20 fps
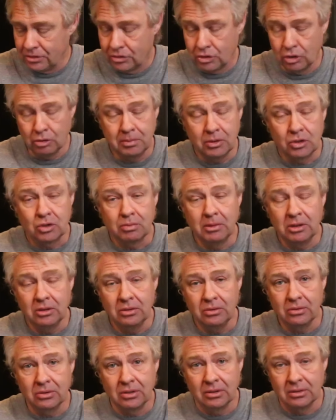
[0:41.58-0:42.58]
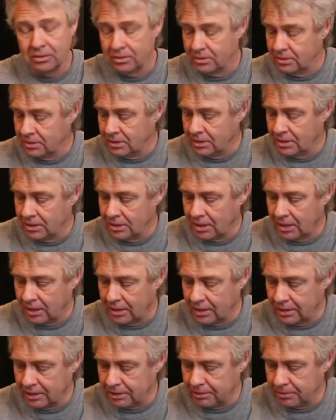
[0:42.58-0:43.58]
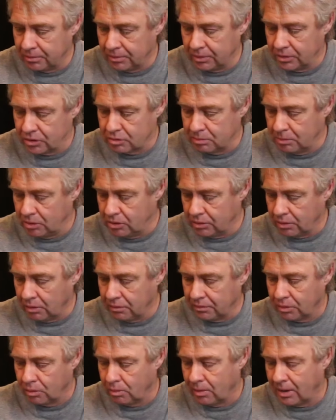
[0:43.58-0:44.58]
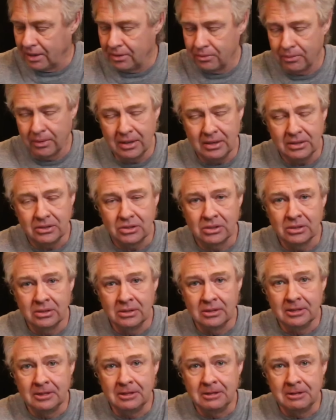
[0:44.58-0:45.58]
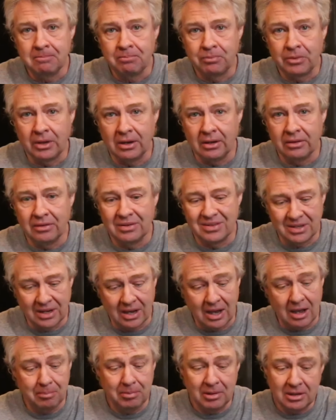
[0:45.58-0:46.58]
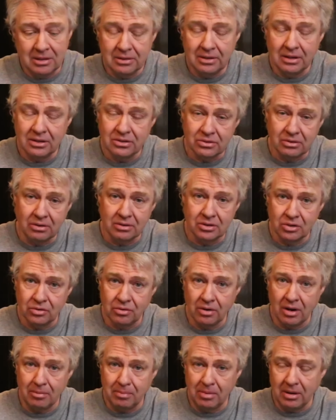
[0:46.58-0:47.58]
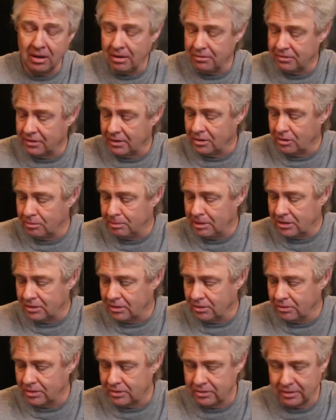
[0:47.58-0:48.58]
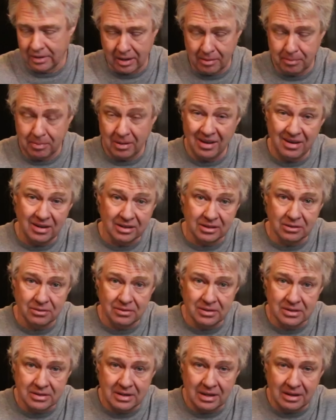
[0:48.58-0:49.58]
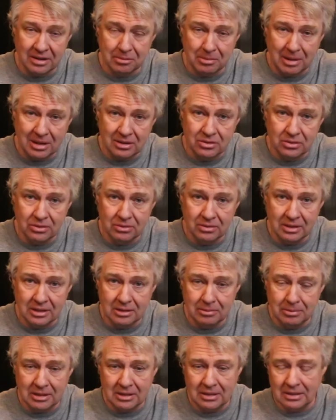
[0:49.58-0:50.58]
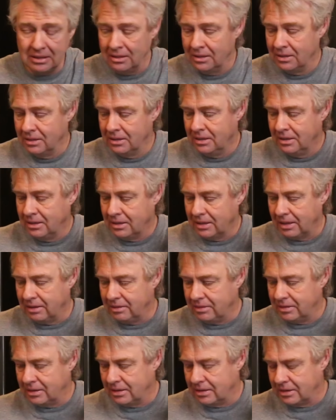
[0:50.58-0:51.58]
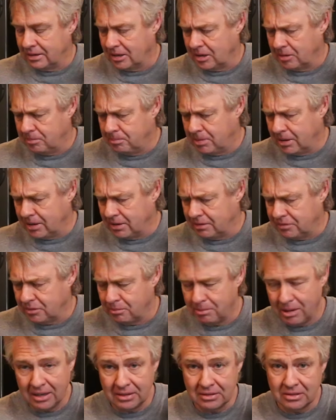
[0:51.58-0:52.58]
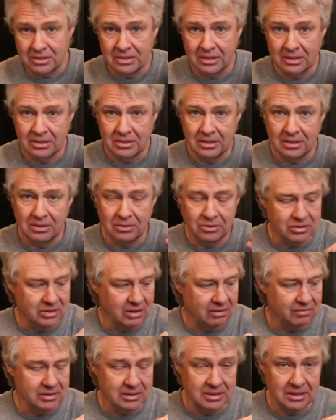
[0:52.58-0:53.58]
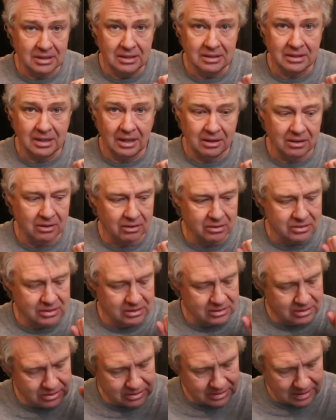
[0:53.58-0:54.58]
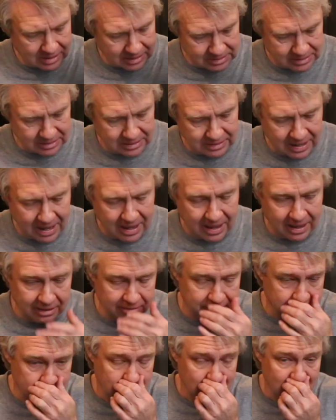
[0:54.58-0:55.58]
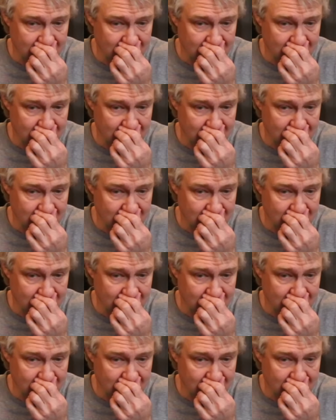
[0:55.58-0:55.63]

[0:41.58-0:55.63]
Super smooth. Real smooth over a wide range. The top end does start to drop off a little bit, though. The top octave is down about 2 dB. And then above about 16 or 17 kHz, it just takes a dive.